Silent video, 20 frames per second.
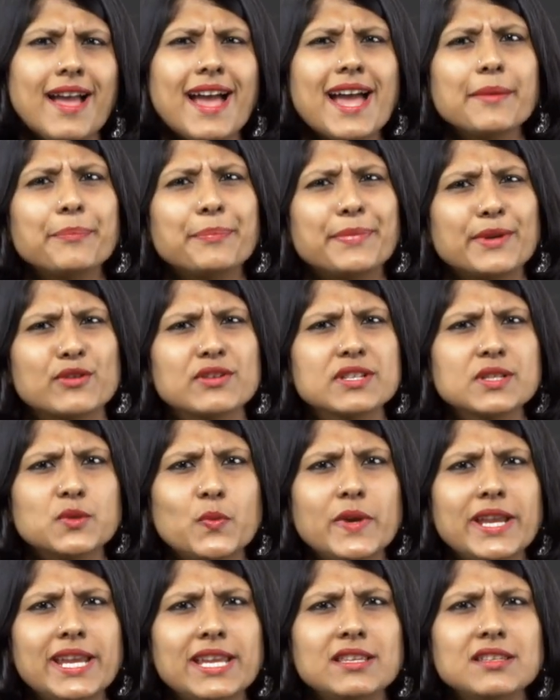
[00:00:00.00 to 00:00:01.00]
And because
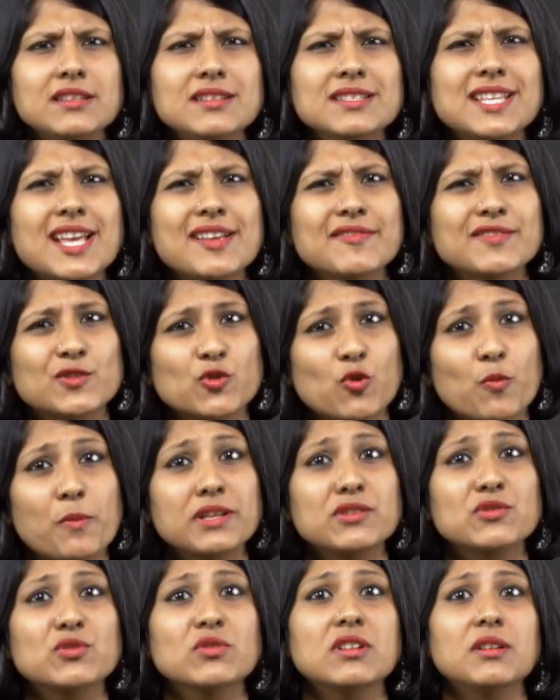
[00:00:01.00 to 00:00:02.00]
we Indians have so
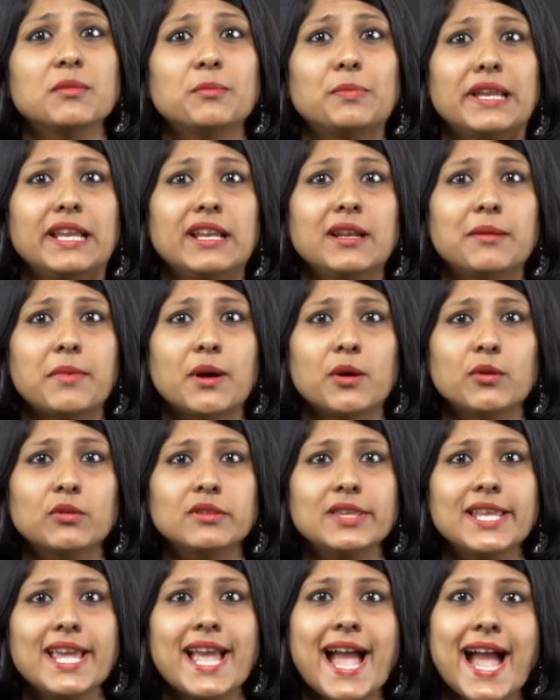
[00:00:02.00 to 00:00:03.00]
much to complain
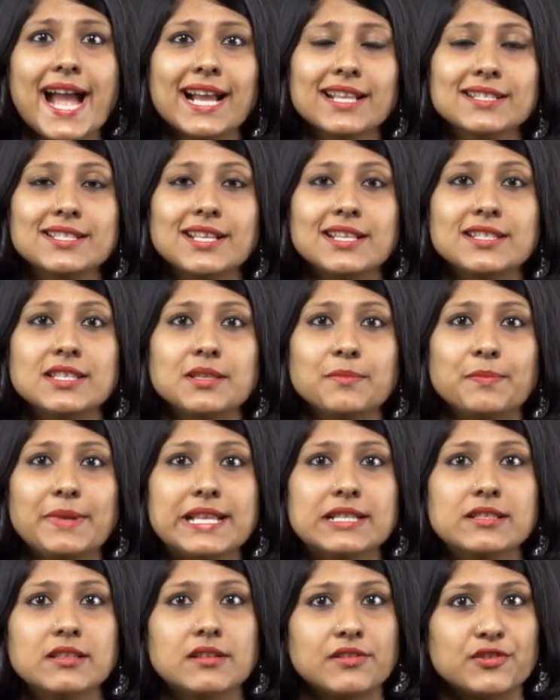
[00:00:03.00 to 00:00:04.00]
about, the Act sets in
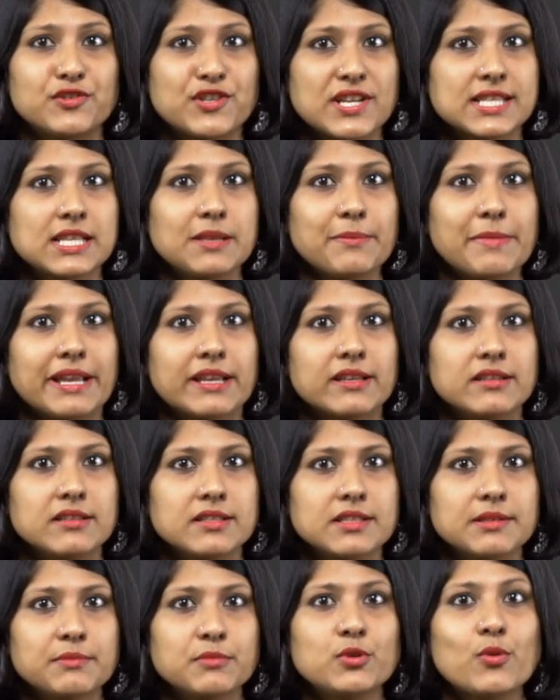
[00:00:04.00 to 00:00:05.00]
place a redressal
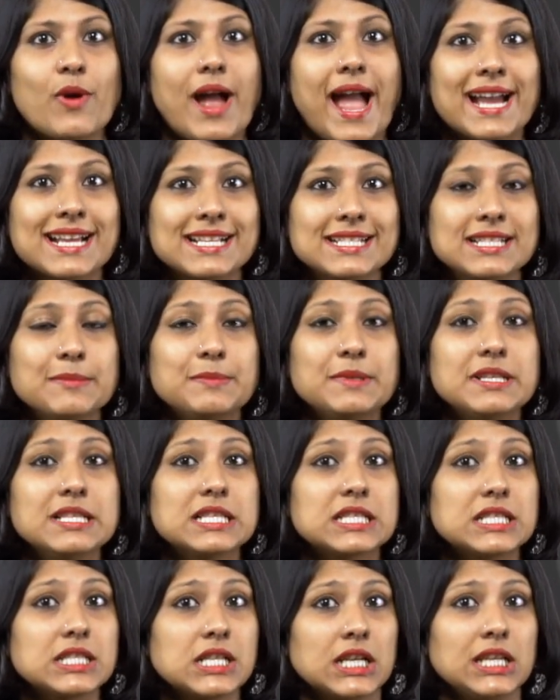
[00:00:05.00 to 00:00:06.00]
mechanism to accept and
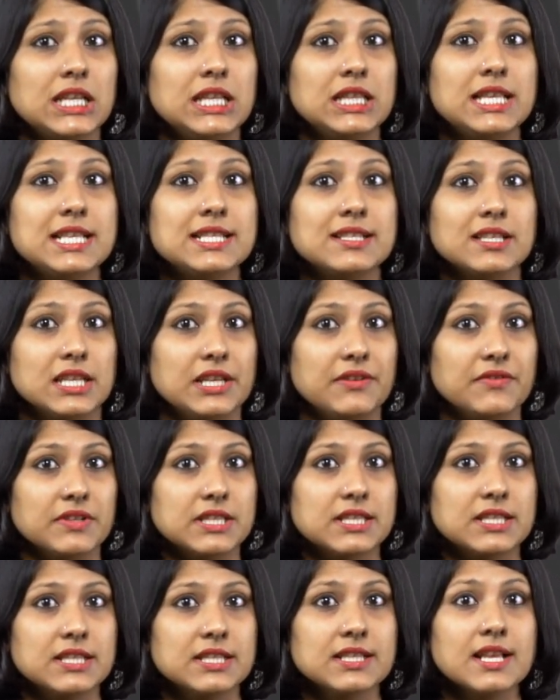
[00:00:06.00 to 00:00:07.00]
study these
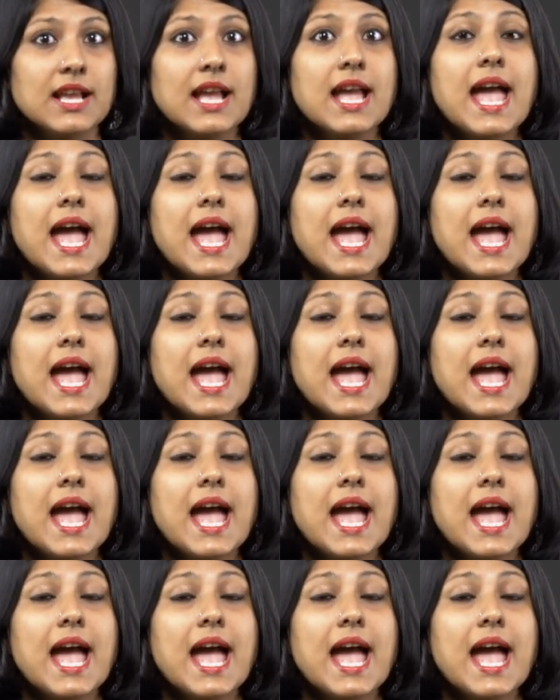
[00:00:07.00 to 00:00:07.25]
grievances